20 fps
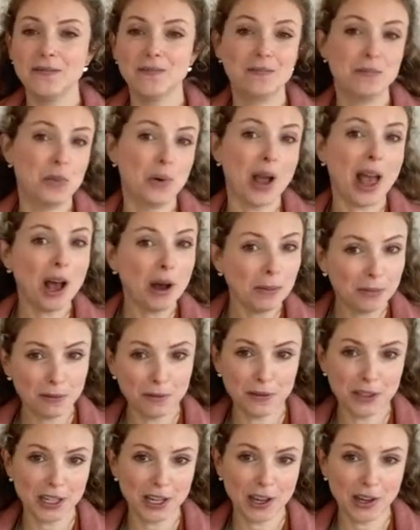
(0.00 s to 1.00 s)
more helpful
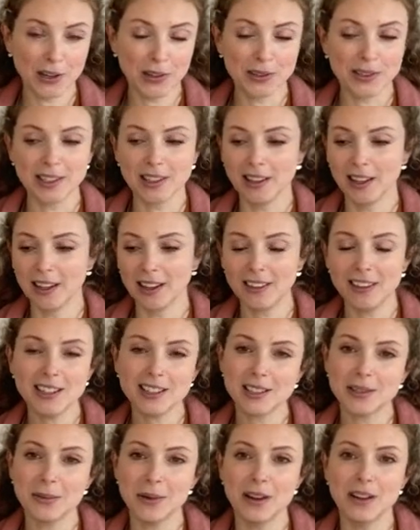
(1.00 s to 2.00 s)
videos like
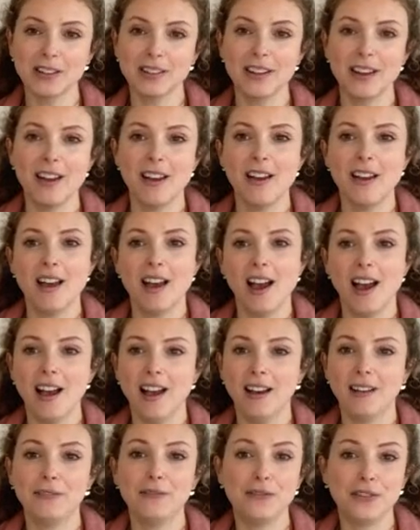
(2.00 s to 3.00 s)
this one
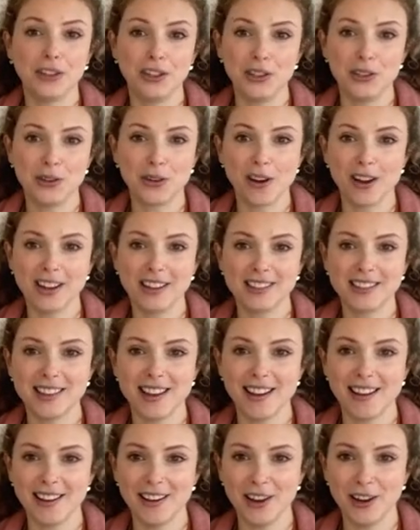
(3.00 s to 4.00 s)
for you guys
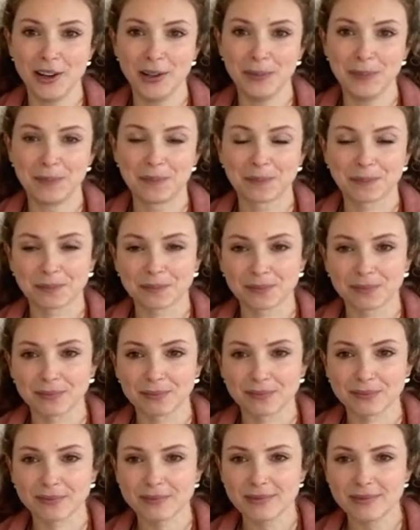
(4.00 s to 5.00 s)
at home.
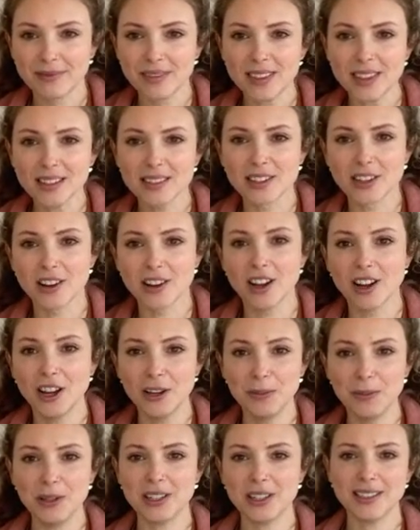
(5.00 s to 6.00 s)
So I
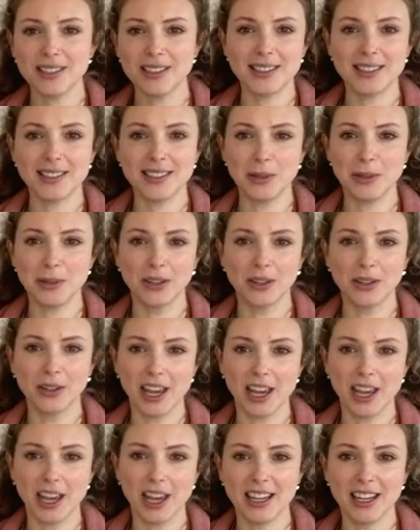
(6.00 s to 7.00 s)
hope you can see me
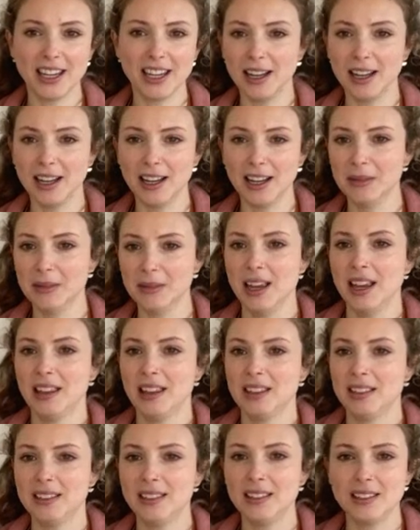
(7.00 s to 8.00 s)
okay.
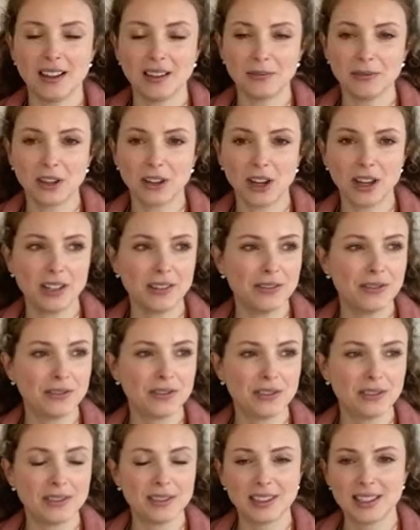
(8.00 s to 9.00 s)
I'm kind of
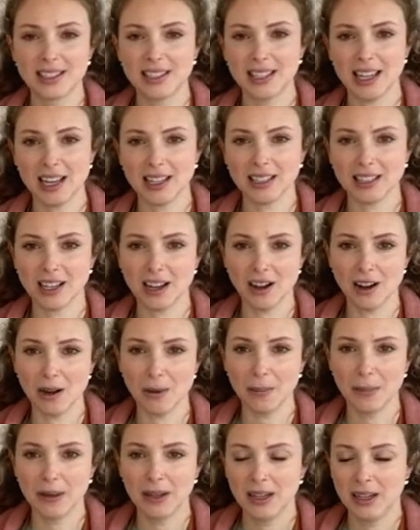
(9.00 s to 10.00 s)
set
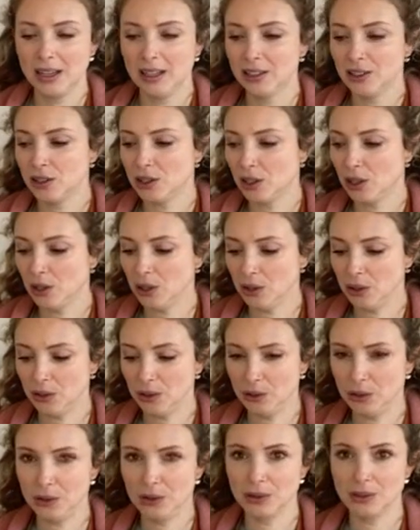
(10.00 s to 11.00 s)
up
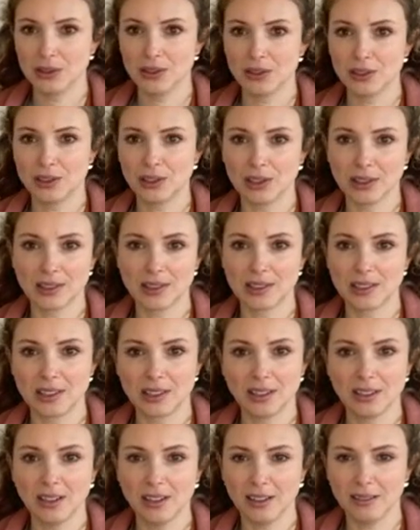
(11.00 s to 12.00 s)
to
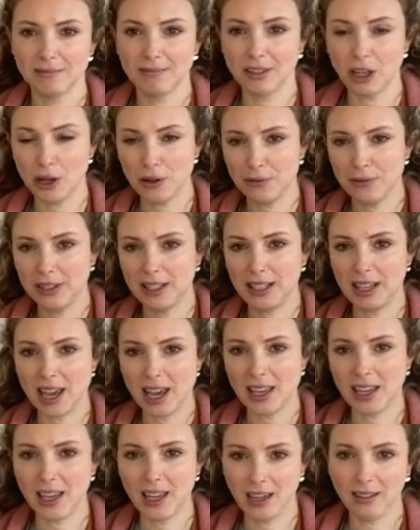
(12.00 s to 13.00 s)
just hopefully
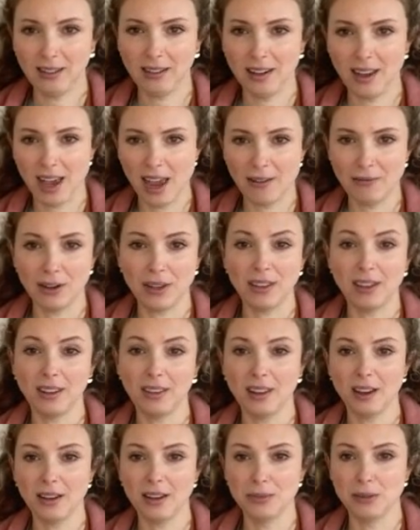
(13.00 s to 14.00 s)
get in everything
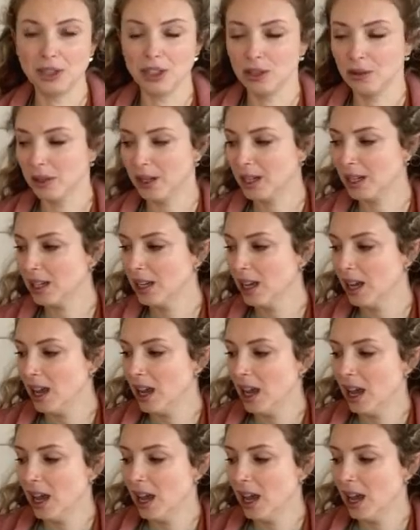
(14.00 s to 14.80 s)
that I'm doing.